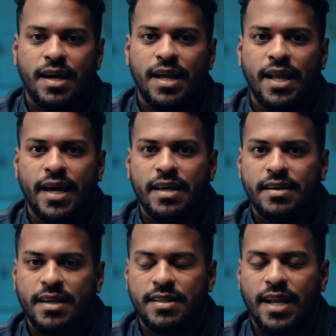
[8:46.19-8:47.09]

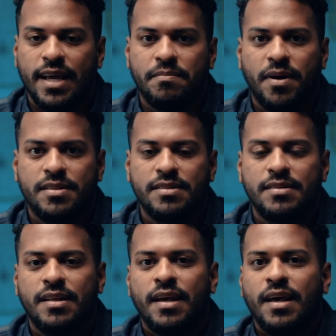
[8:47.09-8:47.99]
like, hit the like
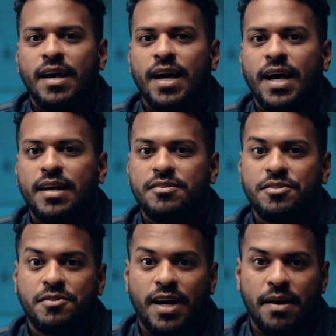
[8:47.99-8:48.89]
button,
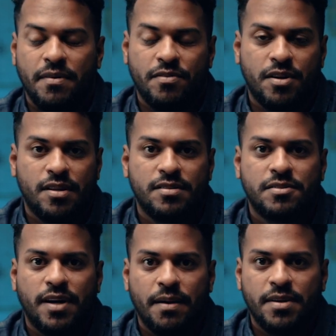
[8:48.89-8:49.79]
subscribe if you're not
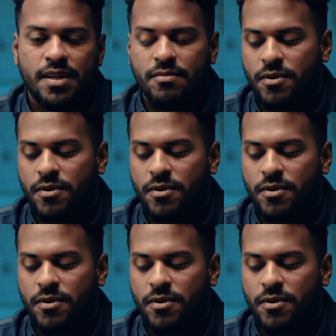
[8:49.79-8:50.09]
subscribed yet.